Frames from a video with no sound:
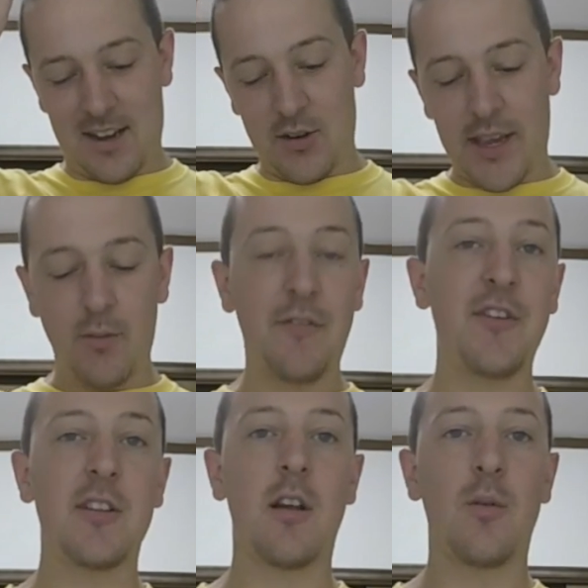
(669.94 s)
Okay, we
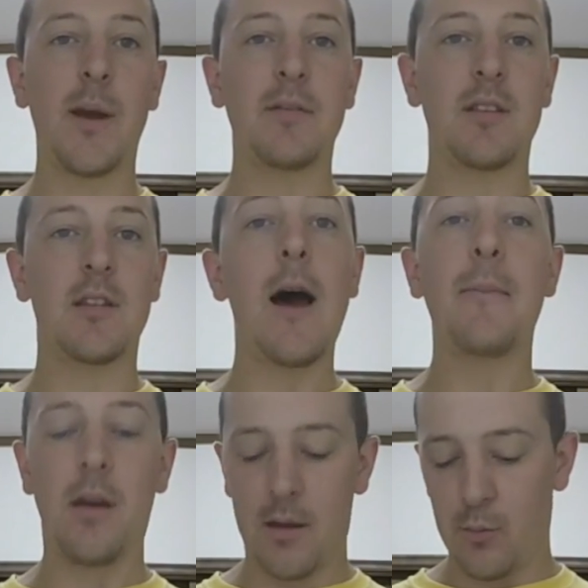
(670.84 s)
filled it all the way up to the
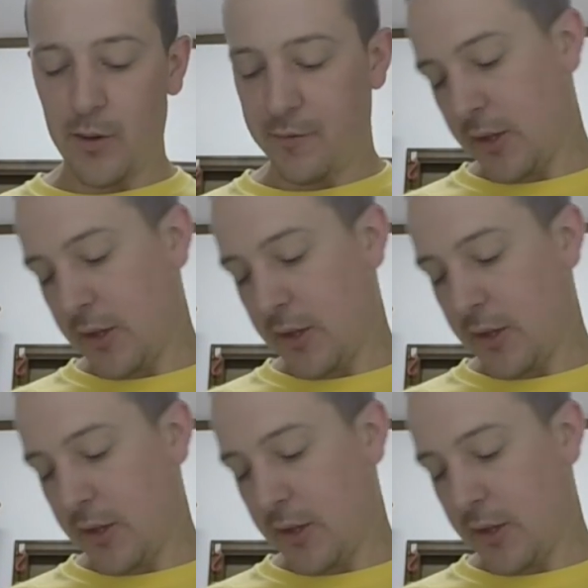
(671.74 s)
top. We've